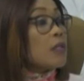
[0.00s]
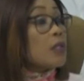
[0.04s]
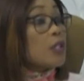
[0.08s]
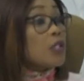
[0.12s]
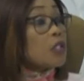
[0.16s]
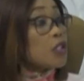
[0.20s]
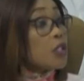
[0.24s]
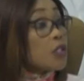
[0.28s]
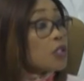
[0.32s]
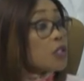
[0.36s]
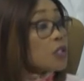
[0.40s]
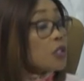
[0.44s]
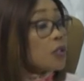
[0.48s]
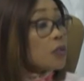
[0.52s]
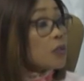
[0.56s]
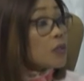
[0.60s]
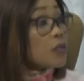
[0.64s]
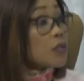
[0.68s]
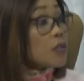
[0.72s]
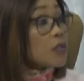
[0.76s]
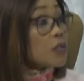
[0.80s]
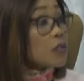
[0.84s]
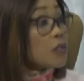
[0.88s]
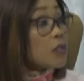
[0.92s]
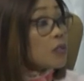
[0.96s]
not just
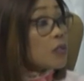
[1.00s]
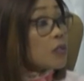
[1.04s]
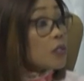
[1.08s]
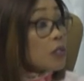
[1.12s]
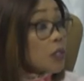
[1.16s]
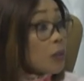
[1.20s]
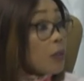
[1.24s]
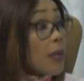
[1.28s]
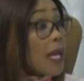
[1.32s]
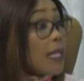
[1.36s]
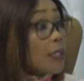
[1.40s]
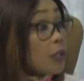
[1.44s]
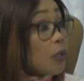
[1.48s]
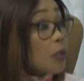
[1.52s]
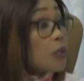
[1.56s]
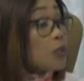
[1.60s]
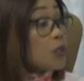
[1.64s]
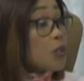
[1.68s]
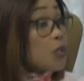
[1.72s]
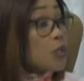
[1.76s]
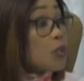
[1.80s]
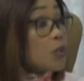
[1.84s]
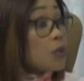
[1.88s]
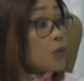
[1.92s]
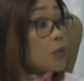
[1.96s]
youths, some
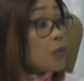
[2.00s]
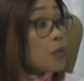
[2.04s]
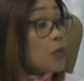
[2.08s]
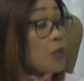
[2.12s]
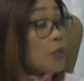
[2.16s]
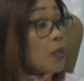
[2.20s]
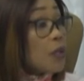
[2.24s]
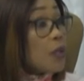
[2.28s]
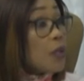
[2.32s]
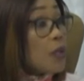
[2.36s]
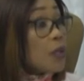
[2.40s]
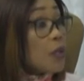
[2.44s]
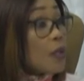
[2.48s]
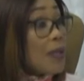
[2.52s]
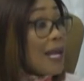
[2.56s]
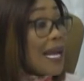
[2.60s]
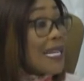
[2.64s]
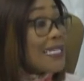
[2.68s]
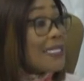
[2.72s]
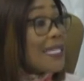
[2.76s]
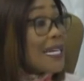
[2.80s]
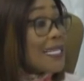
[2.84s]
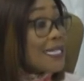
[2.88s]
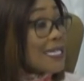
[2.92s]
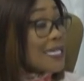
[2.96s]
adults too,
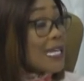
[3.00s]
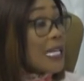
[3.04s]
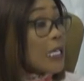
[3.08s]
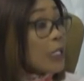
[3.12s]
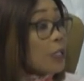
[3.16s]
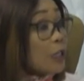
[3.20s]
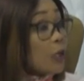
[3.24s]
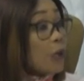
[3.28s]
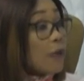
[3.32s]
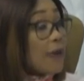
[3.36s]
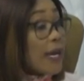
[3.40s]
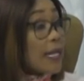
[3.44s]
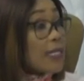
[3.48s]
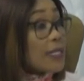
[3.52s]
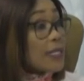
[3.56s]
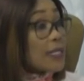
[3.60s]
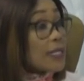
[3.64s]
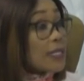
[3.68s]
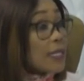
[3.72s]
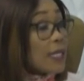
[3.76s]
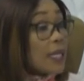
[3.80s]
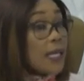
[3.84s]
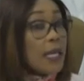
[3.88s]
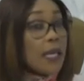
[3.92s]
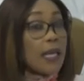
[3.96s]
are that
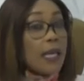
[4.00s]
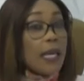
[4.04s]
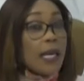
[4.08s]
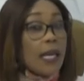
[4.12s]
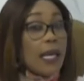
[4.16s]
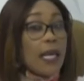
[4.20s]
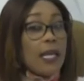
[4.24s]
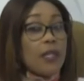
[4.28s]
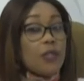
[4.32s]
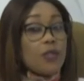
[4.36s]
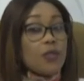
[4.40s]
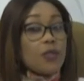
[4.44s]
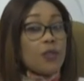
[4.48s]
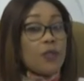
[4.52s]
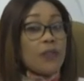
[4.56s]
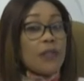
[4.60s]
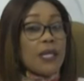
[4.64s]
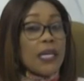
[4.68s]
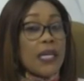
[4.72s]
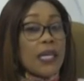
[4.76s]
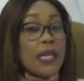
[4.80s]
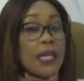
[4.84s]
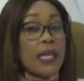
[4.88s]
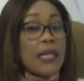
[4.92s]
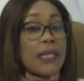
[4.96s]
ignorant, into
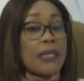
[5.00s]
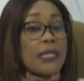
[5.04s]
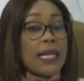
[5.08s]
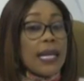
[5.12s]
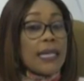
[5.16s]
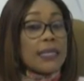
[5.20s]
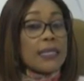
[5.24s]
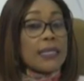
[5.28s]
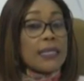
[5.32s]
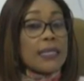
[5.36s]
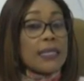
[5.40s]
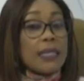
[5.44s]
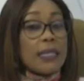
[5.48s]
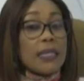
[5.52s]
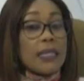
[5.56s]
thinking that